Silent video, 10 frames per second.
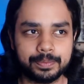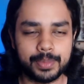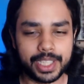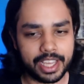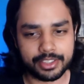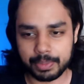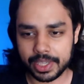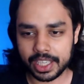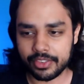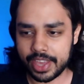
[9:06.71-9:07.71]
But yeah,
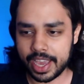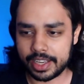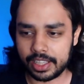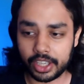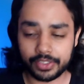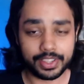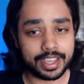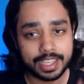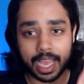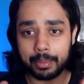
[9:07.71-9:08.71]
speaking of that, a lot of
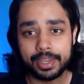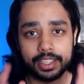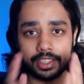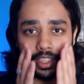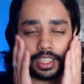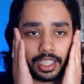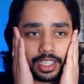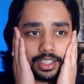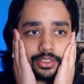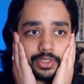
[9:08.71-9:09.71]
things happening uh,